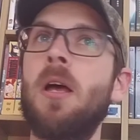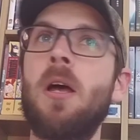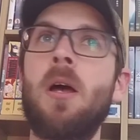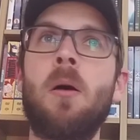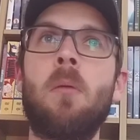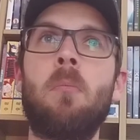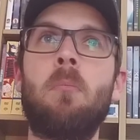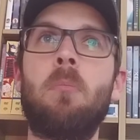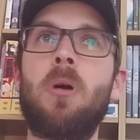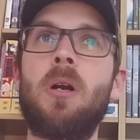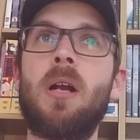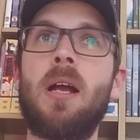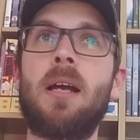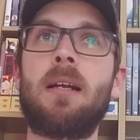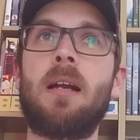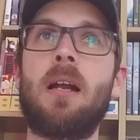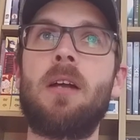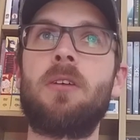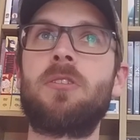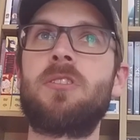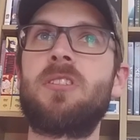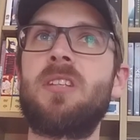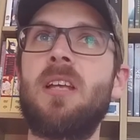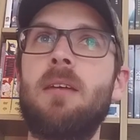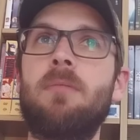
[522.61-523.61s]
but I
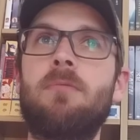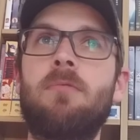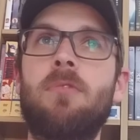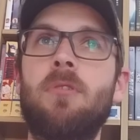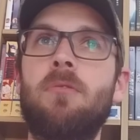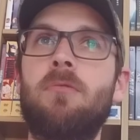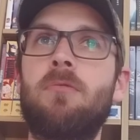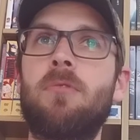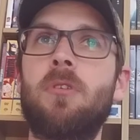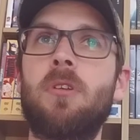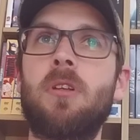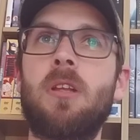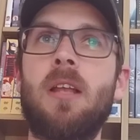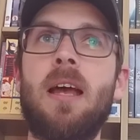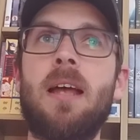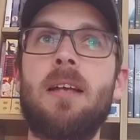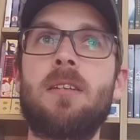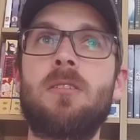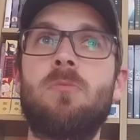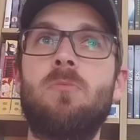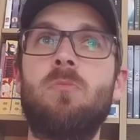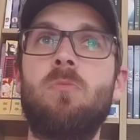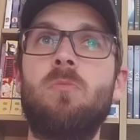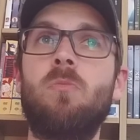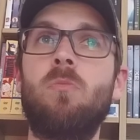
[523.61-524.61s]
gotta say for the
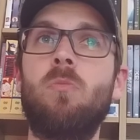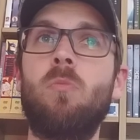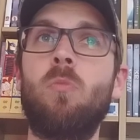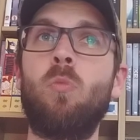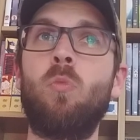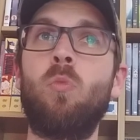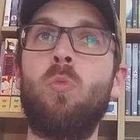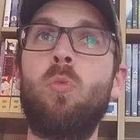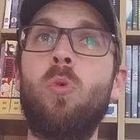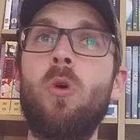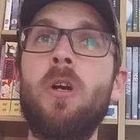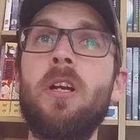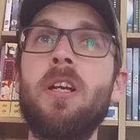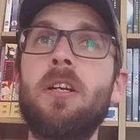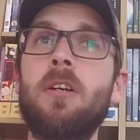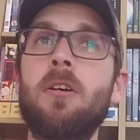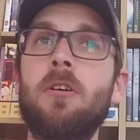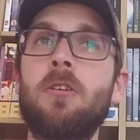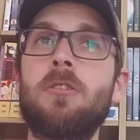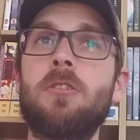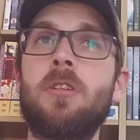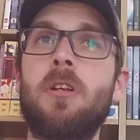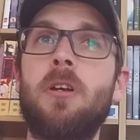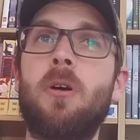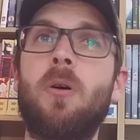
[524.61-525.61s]
last week
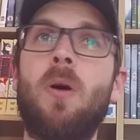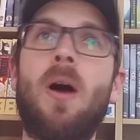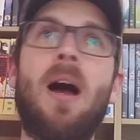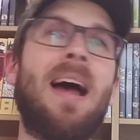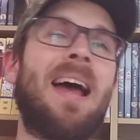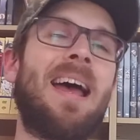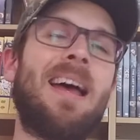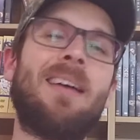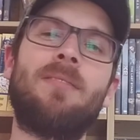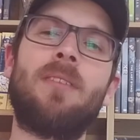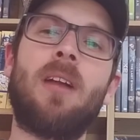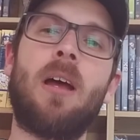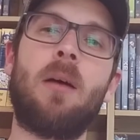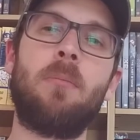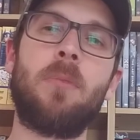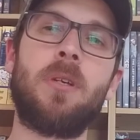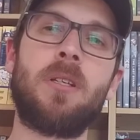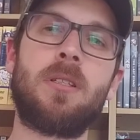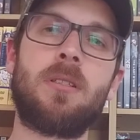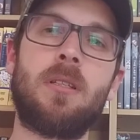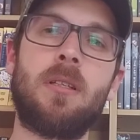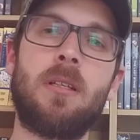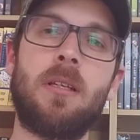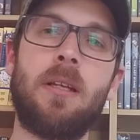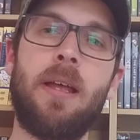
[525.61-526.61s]
or so, I have not
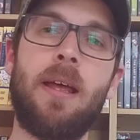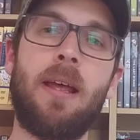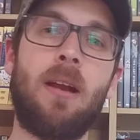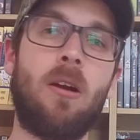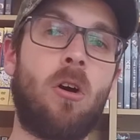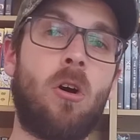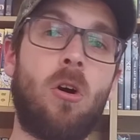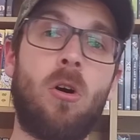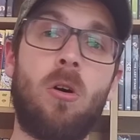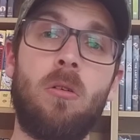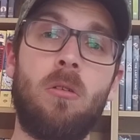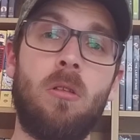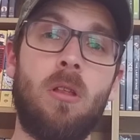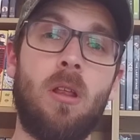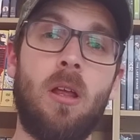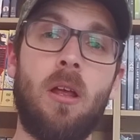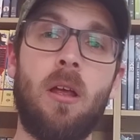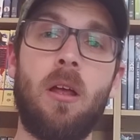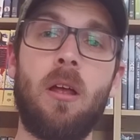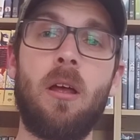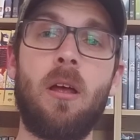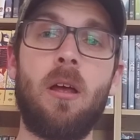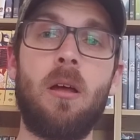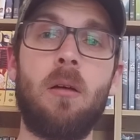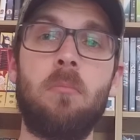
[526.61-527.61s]
missed it at all.
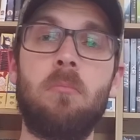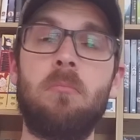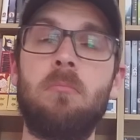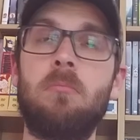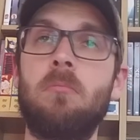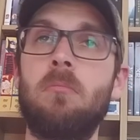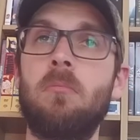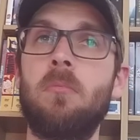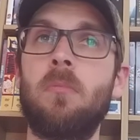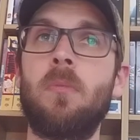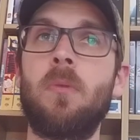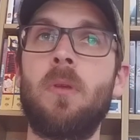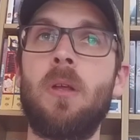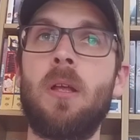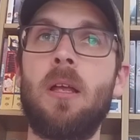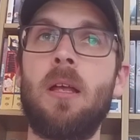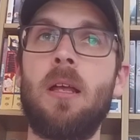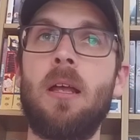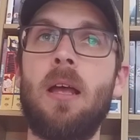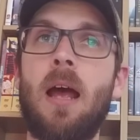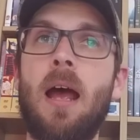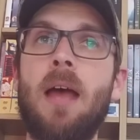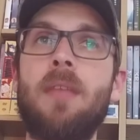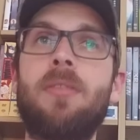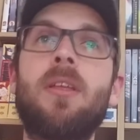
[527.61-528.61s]

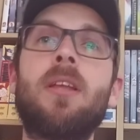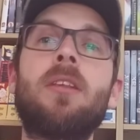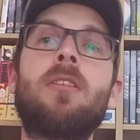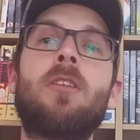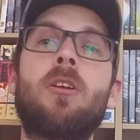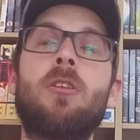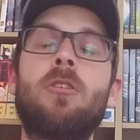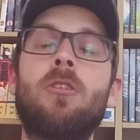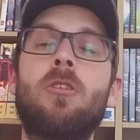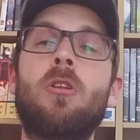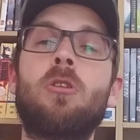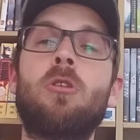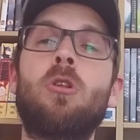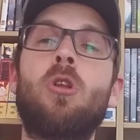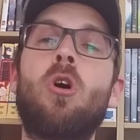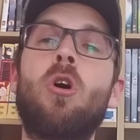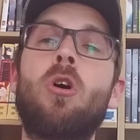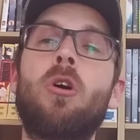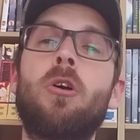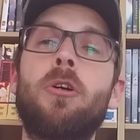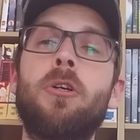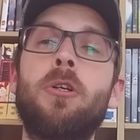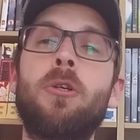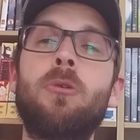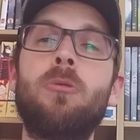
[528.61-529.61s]
I think the
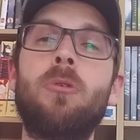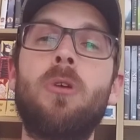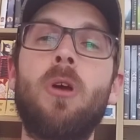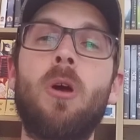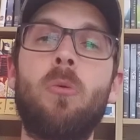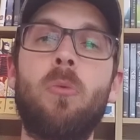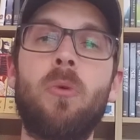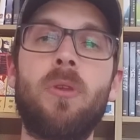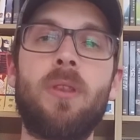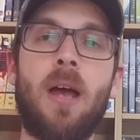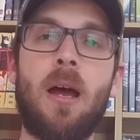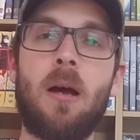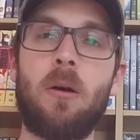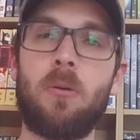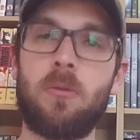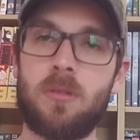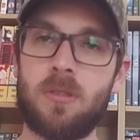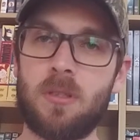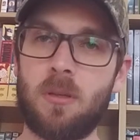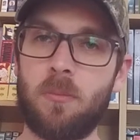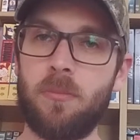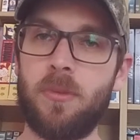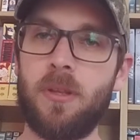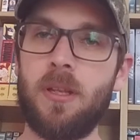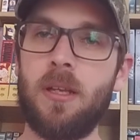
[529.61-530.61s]
longer you go without
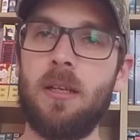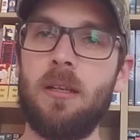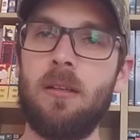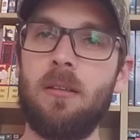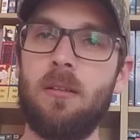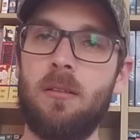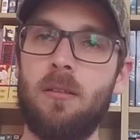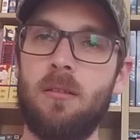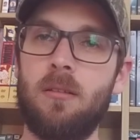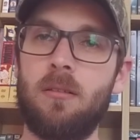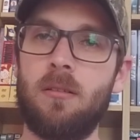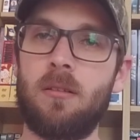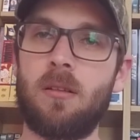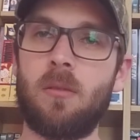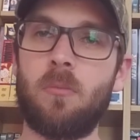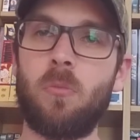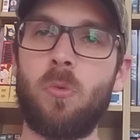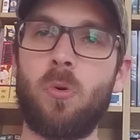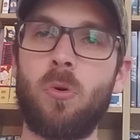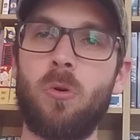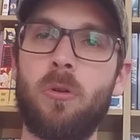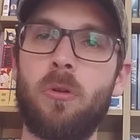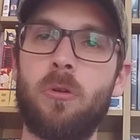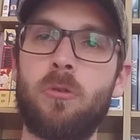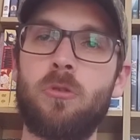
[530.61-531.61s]
something, the
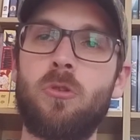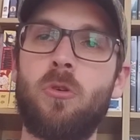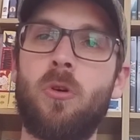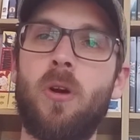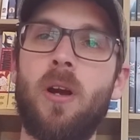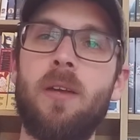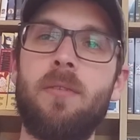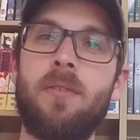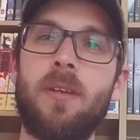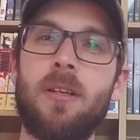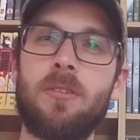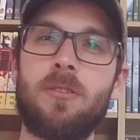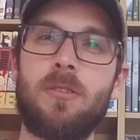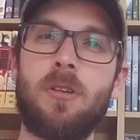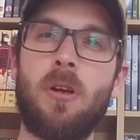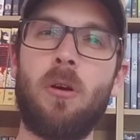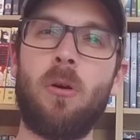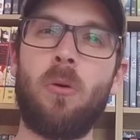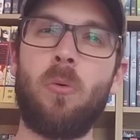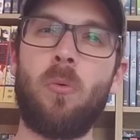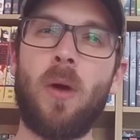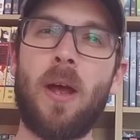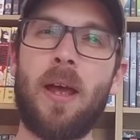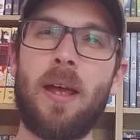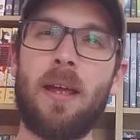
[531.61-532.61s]
more those cravings go
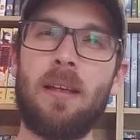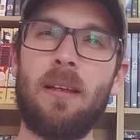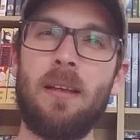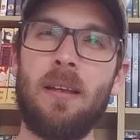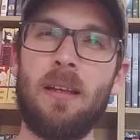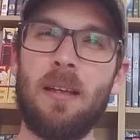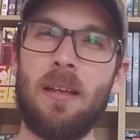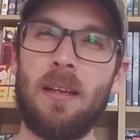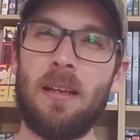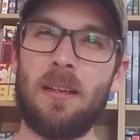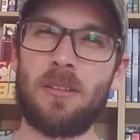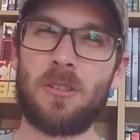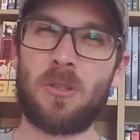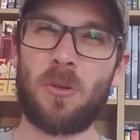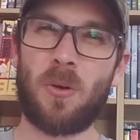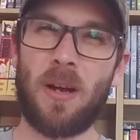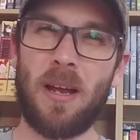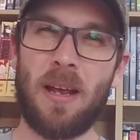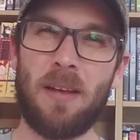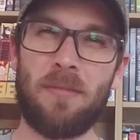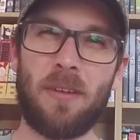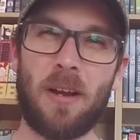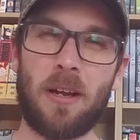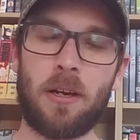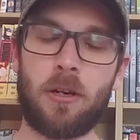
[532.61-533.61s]
away. And so I
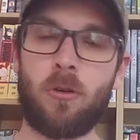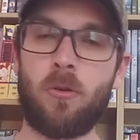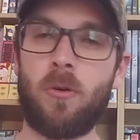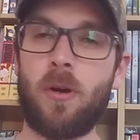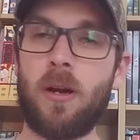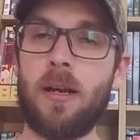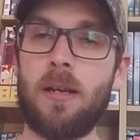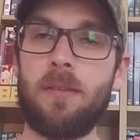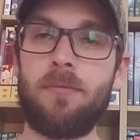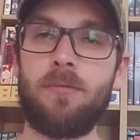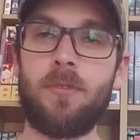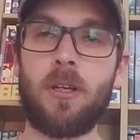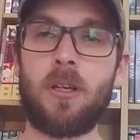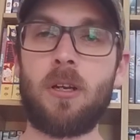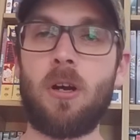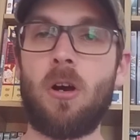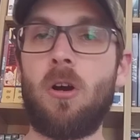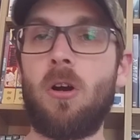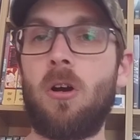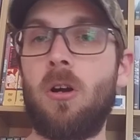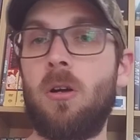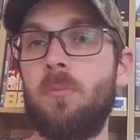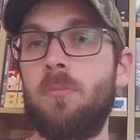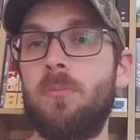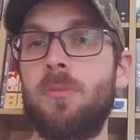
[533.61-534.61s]
have not craved the
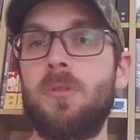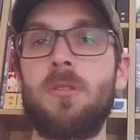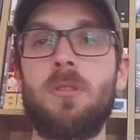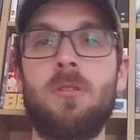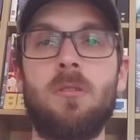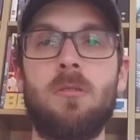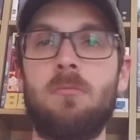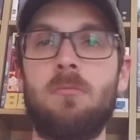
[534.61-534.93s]
carbs